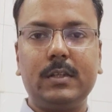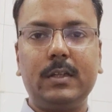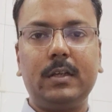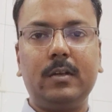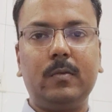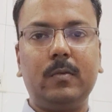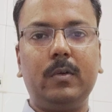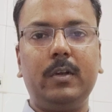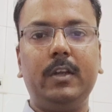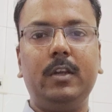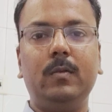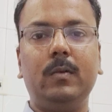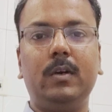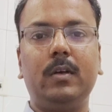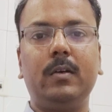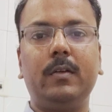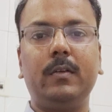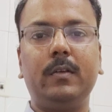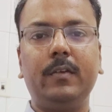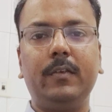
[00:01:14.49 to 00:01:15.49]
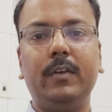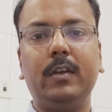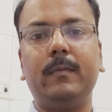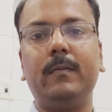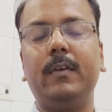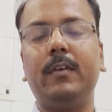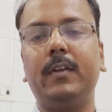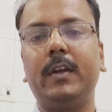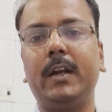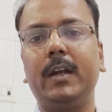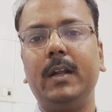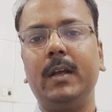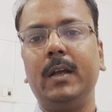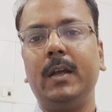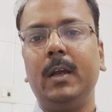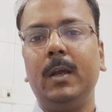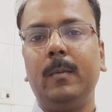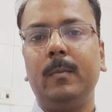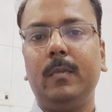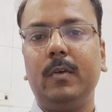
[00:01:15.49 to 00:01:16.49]
Then only you are on the safer side,
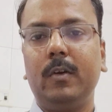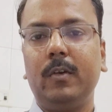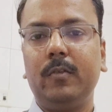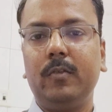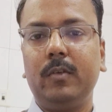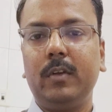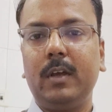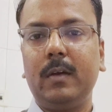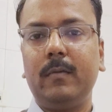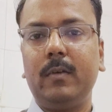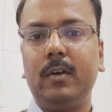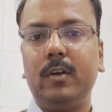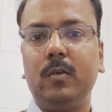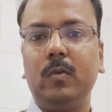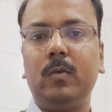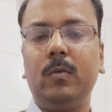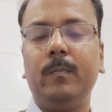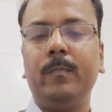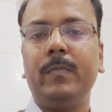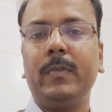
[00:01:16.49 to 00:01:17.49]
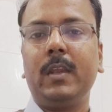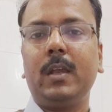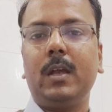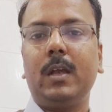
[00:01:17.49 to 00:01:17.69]
because you never know